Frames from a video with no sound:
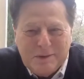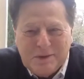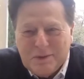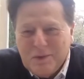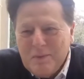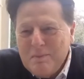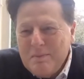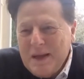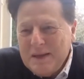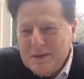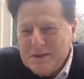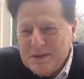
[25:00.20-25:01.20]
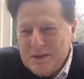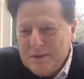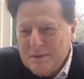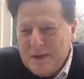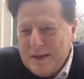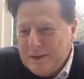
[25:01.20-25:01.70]
there's a tremendous
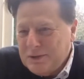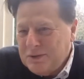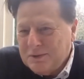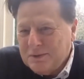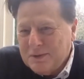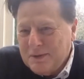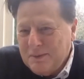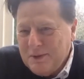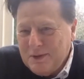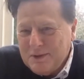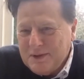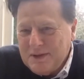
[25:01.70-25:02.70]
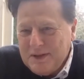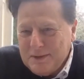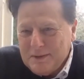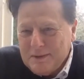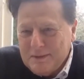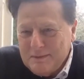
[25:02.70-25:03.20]
international community
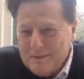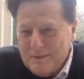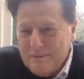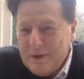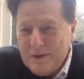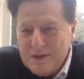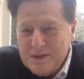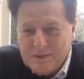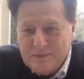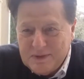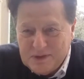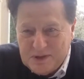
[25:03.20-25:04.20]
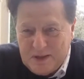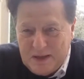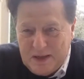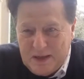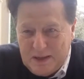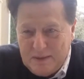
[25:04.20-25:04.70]
here, very
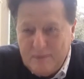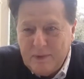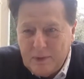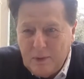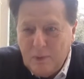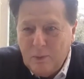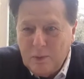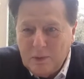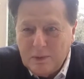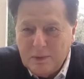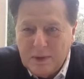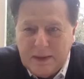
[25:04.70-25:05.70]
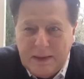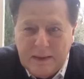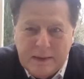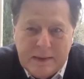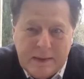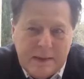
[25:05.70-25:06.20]
sophisticated, very
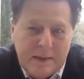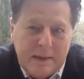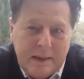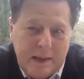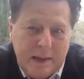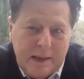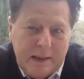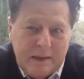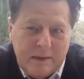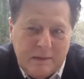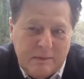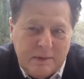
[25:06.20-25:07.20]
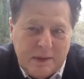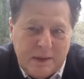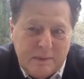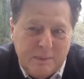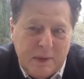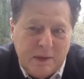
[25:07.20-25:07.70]
worldly, and
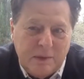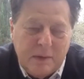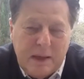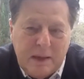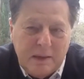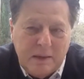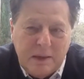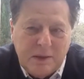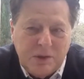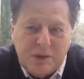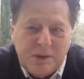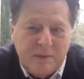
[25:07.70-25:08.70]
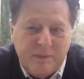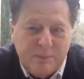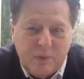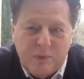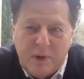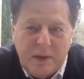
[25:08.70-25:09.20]
it's just a
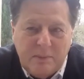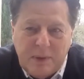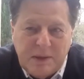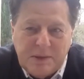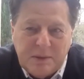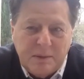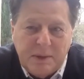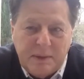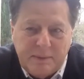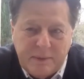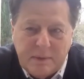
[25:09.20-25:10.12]
great place to live.